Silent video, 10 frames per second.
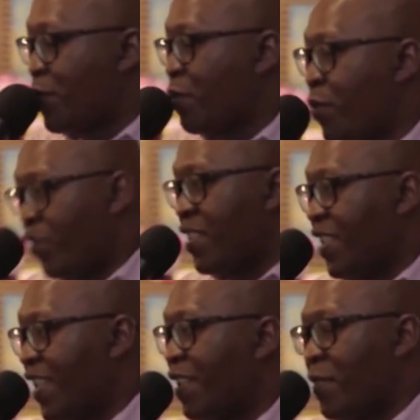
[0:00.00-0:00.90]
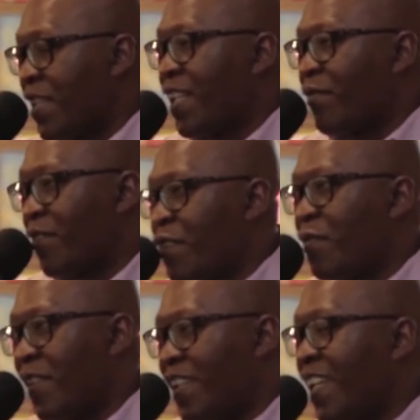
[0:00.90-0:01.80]
keeps pointing at me and I've
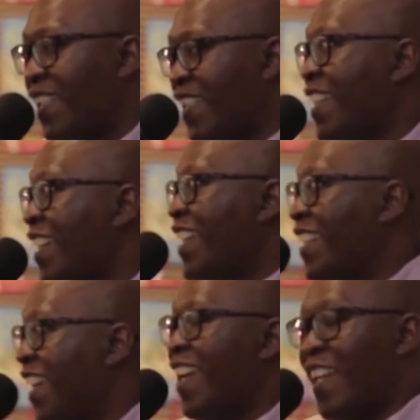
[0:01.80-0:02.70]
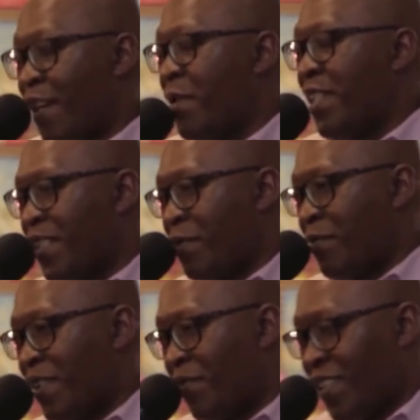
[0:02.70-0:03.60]
got a feeling it can end up
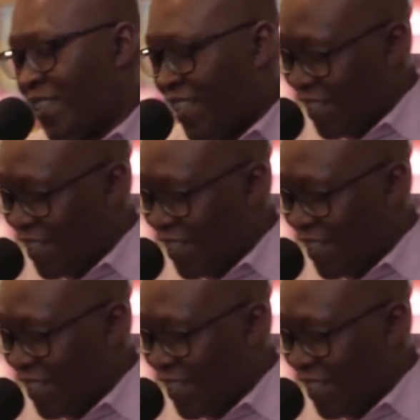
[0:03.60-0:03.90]
hitting me if I